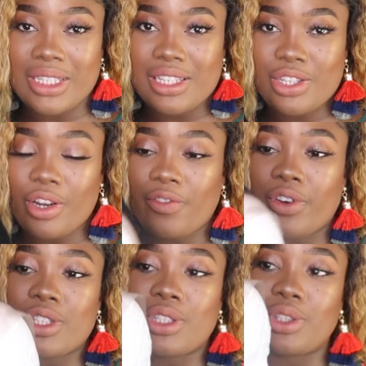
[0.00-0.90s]
this is her
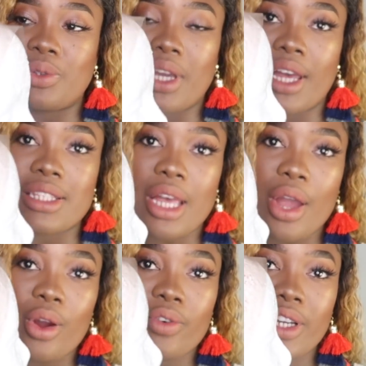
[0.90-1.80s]
frontal, you guys.
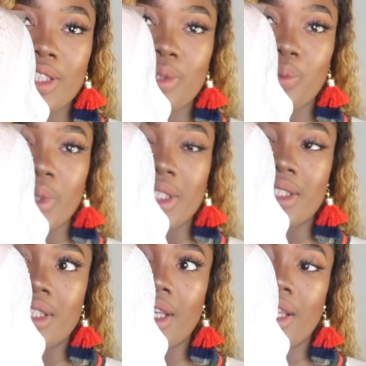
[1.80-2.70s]
I already
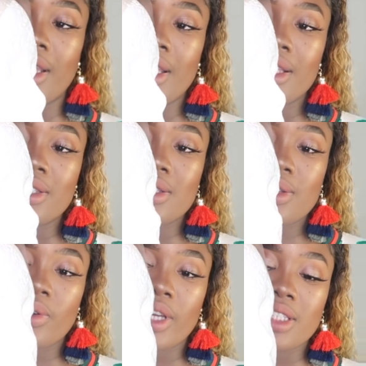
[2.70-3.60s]
tweezed it,
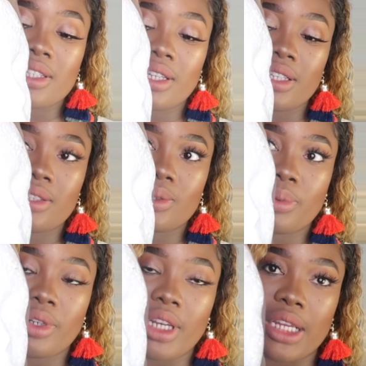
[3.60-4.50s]
so it's looking
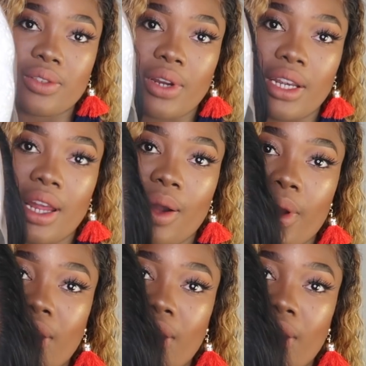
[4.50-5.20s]
super nice right now.